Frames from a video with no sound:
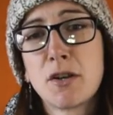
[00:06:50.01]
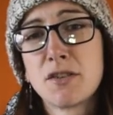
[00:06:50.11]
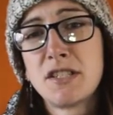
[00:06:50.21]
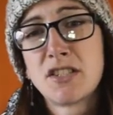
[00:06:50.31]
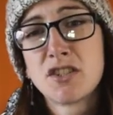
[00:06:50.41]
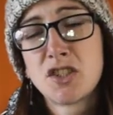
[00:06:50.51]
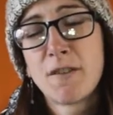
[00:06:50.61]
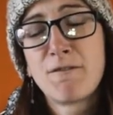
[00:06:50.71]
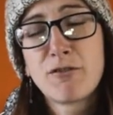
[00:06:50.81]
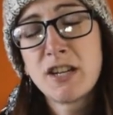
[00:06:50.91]
because he's such
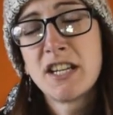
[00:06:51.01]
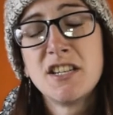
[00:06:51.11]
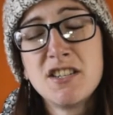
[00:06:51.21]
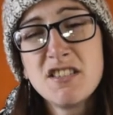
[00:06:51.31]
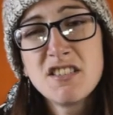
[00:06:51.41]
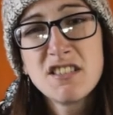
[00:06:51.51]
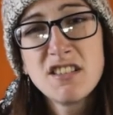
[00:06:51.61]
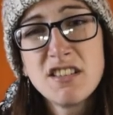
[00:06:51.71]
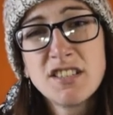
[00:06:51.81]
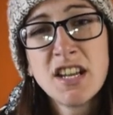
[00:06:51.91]
a freaking
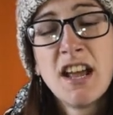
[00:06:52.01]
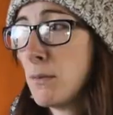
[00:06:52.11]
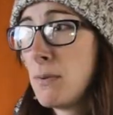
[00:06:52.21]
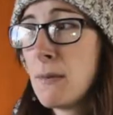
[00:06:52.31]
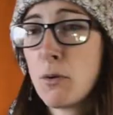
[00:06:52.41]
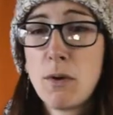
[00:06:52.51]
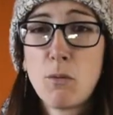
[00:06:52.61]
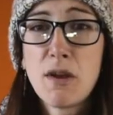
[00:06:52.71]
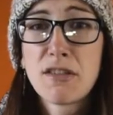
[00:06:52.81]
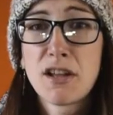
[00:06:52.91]
nerd. The people
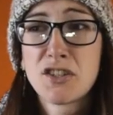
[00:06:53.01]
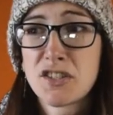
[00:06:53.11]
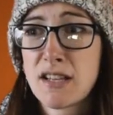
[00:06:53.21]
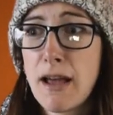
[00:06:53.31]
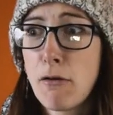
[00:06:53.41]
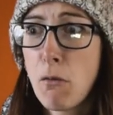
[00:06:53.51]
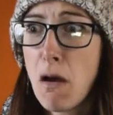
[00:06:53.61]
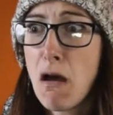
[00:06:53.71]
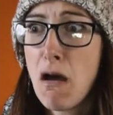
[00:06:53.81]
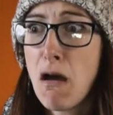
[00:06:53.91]
we're with are just like,
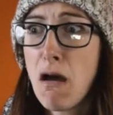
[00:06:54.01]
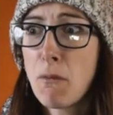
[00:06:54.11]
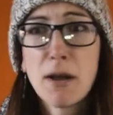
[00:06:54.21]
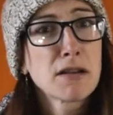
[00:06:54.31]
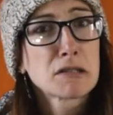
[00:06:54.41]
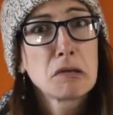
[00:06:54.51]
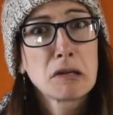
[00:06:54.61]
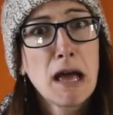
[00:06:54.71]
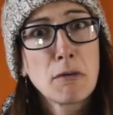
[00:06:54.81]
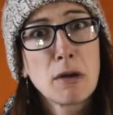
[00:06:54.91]
wow, we are so
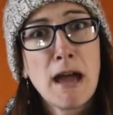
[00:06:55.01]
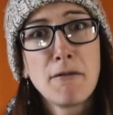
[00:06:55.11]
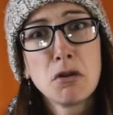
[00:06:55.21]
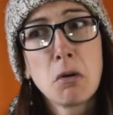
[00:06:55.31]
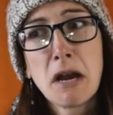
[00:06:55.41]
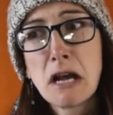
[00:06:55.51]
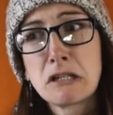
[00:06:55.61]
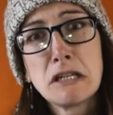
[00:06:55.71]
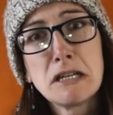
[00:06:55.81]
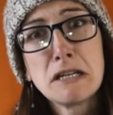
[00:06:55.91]
glad we have you on our
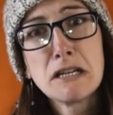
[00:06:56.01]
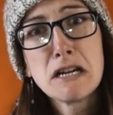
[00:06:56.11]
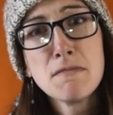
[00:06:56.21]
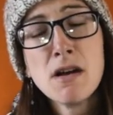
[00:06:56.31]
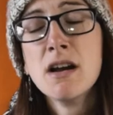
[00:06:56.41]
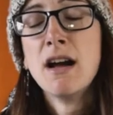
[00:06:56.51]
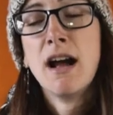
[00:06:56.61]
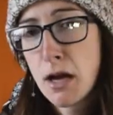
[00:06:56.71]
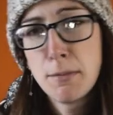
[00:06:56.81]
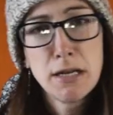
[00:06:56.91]
team.
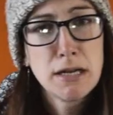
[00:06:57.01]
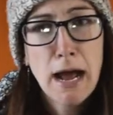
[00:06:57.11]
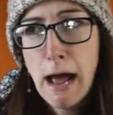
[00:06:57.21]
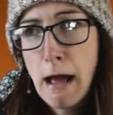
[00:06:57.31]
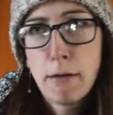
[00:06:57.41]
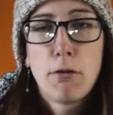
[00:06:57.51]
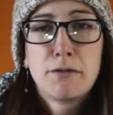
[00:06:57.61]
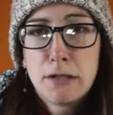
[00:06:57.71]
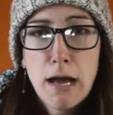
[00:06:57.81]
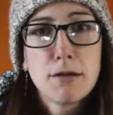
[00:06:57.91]
I mean, I, I
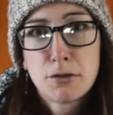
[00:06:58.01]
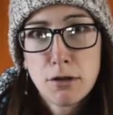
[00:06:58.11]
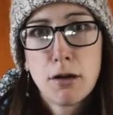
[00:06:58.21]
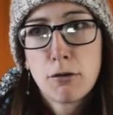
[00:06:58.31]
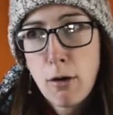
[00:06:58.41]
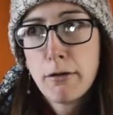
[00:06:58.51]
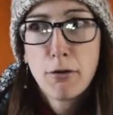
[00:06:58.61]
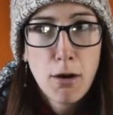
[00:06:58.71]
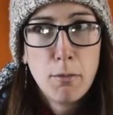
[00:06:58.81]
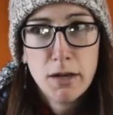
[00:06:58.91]
obviously answer quite
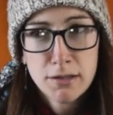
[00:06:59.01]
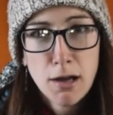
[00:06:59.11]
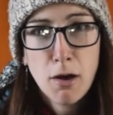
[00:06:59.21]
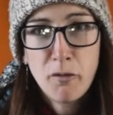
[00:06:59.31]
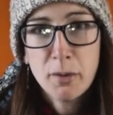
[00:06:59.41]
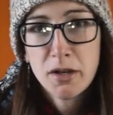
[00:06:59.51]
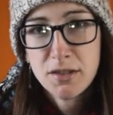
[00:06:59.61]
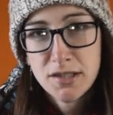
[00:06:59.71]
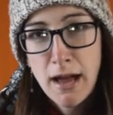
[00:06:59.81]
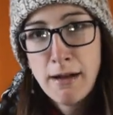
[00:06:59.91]
a lot myself because